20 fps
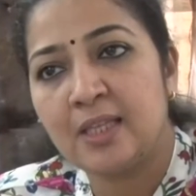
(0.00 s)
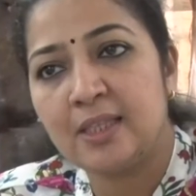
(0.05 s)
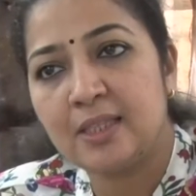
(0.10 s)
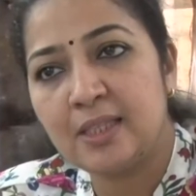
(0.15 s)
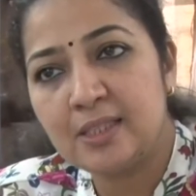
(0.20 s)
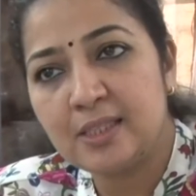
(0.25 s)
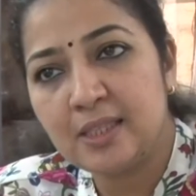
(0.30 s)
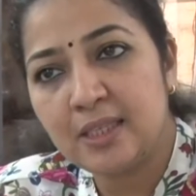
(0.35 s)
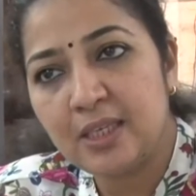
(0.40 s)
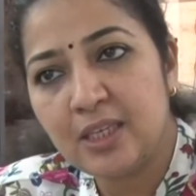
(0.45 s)

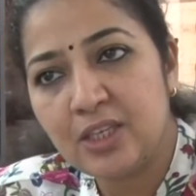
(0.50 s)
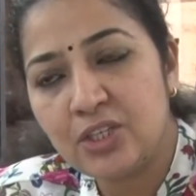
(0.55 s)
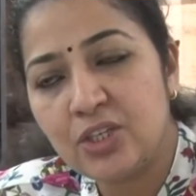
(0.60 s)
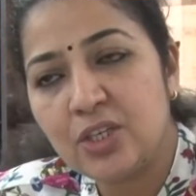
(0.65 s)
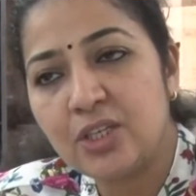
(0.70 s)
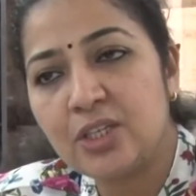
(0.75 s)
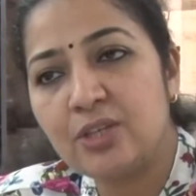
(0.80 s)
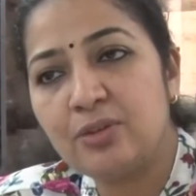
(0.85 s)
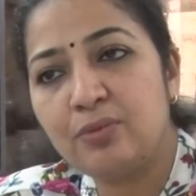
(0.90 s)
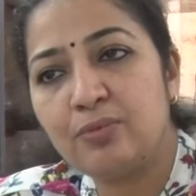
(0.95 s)
This
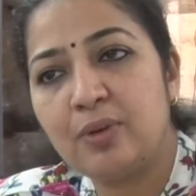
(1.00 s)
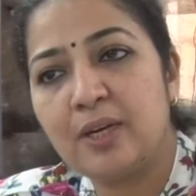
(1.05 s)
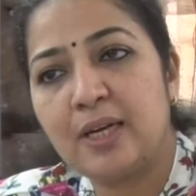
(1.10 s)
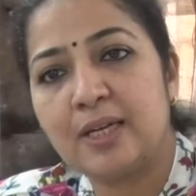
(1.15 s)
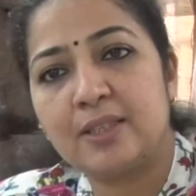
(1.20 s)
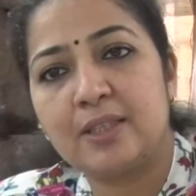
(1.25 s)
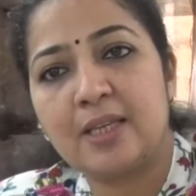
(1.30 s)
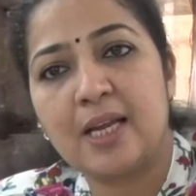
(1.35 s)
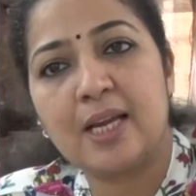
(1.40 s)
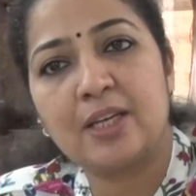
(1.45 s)
initiative will
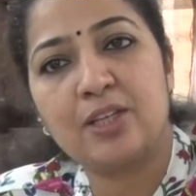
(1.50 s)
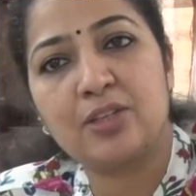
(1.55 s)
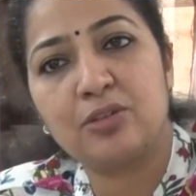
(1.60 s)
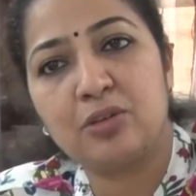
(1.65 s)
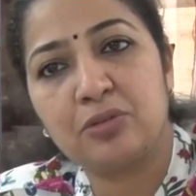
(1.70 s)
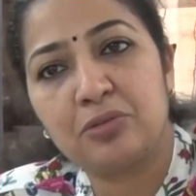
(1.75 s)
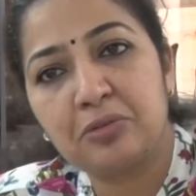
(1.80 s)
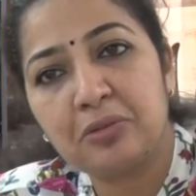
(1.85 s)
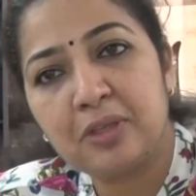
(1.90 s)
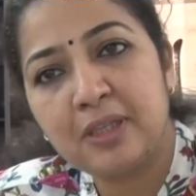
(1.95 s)
attract
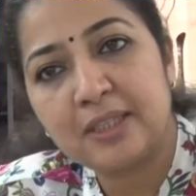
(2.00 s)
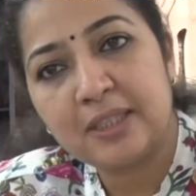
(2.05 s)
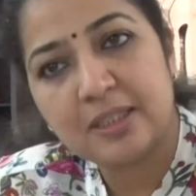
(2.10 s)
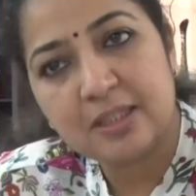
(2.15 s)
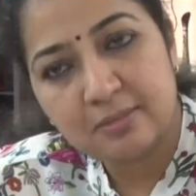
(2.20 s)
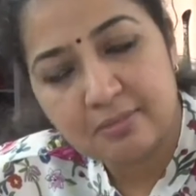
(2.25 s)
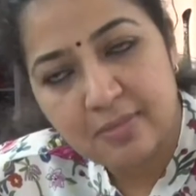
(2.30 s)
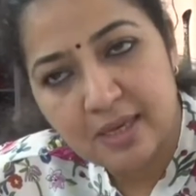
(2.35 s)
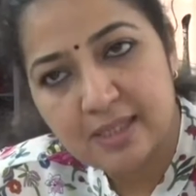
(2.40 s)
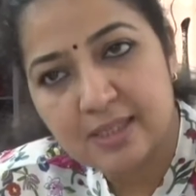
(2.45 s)
not only the
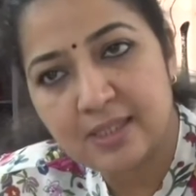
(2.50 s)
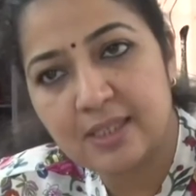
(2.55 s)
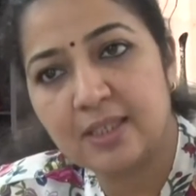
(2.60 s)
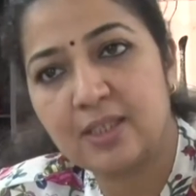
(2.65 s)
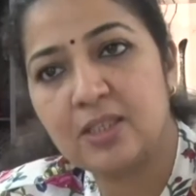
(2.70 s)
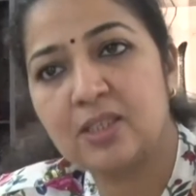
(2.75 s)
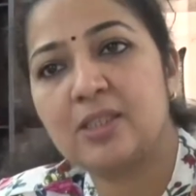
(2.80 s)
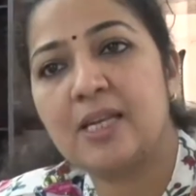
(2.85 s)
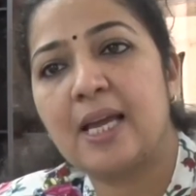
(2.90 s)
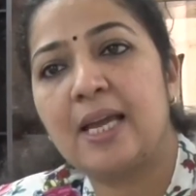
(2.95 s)
domestic
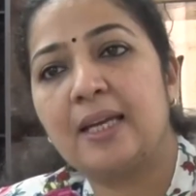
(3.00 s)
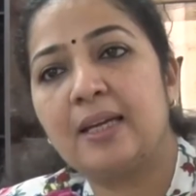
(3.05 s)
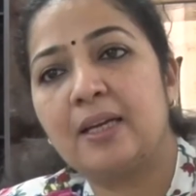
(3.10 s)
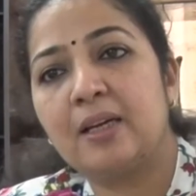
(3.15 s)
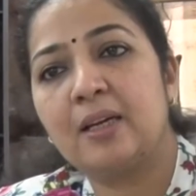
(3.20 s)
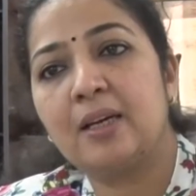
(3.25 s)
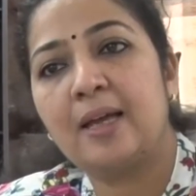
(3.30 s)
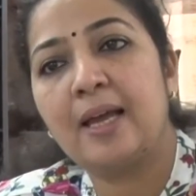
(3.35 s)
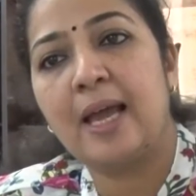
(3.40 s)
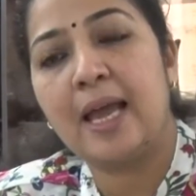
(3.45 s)

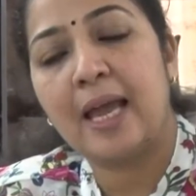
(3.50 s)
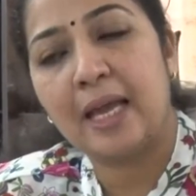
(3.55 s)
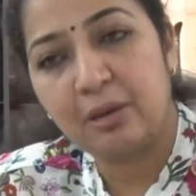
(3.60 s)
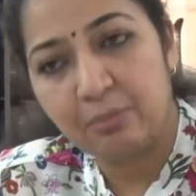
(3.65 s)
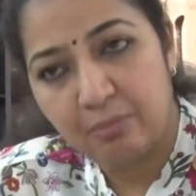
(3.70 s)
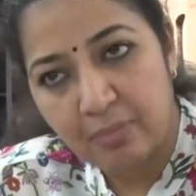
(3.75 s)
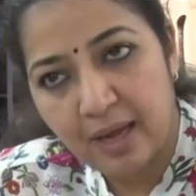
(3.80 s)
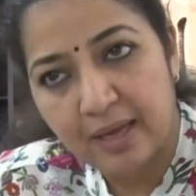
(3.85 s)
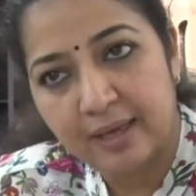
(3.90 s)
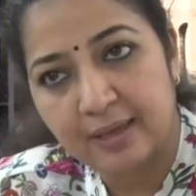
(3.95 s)
designer
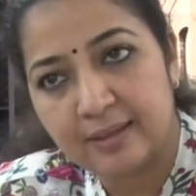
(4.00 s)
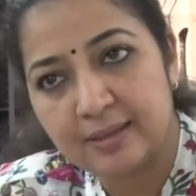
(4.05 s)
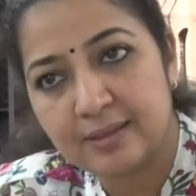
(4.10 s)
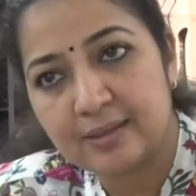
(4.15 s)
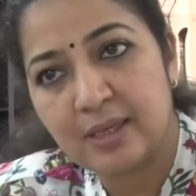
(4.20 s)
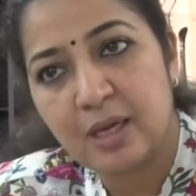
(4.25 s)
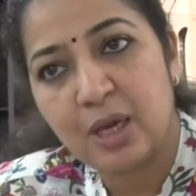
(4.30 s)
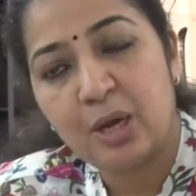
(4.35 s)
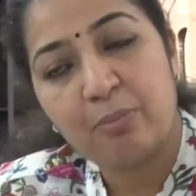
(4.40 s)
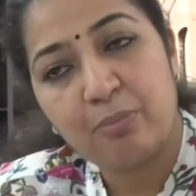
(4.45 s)
and
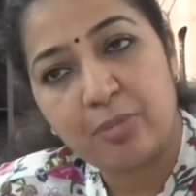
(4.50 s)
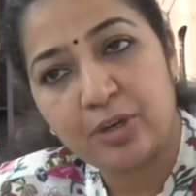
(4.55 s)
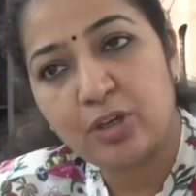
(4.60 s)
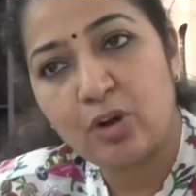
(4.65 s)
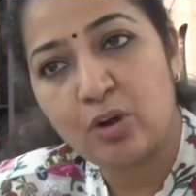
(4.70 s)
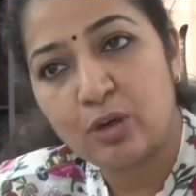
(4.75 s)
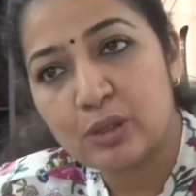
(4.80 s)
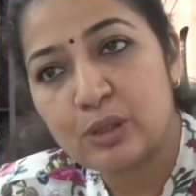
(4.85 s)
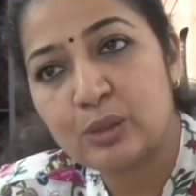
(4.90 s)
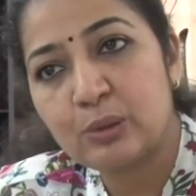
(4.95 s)
buyers, but
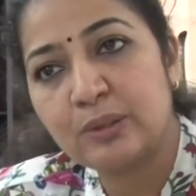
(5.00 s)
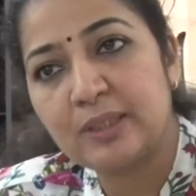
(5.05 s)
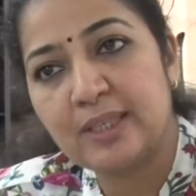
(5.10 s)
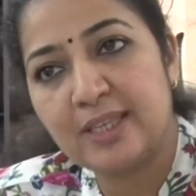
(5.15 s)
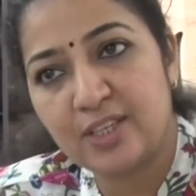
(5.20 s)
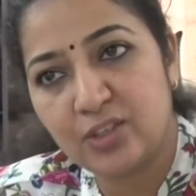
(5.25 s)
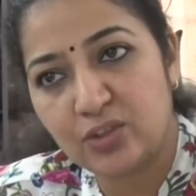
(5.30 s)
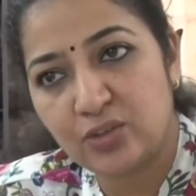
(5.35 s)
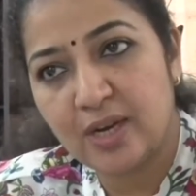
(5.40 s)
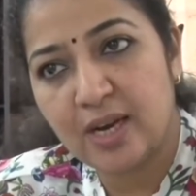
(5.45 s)
also the
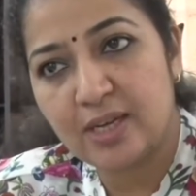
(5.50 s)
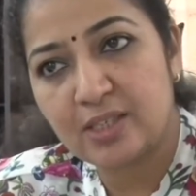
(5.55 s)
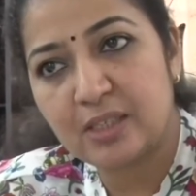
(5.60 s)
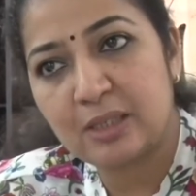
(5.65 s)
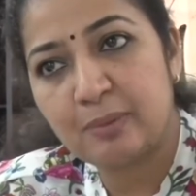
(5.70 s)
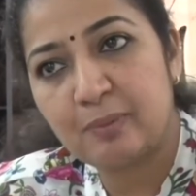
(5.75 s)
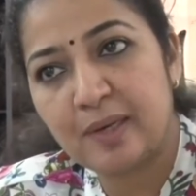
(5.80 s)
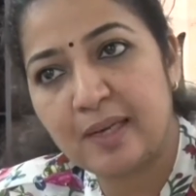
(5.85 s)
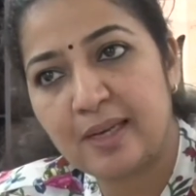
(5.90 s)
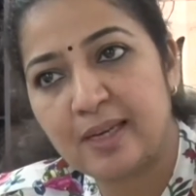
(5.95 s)

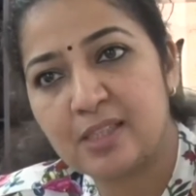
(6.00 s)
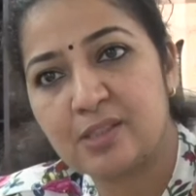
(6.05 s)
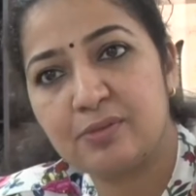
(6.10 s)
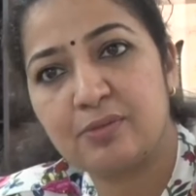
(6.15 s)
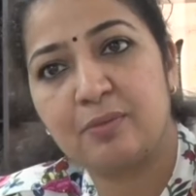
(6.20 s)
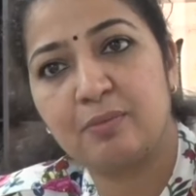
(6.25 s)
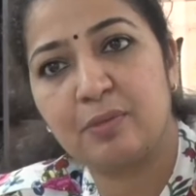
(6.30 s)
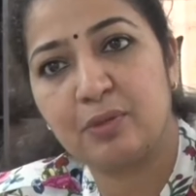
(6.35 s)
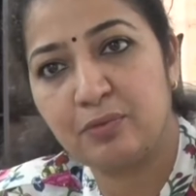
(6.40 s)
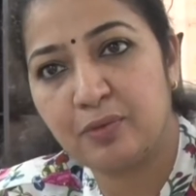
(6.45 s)
international players
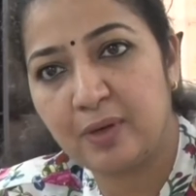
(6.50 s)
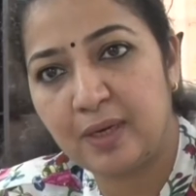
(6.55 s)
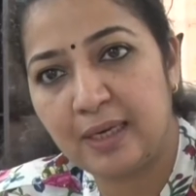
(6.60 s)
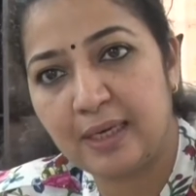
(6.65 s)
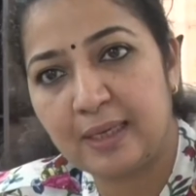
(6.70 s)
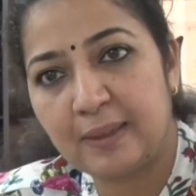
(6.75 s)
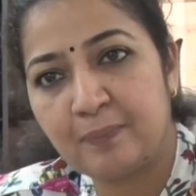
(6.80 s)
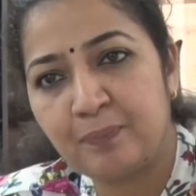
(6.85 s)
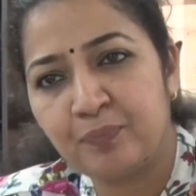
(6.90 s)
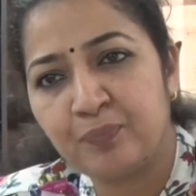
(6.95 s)
from the
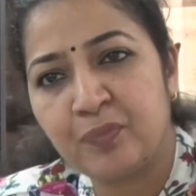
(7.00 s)
field.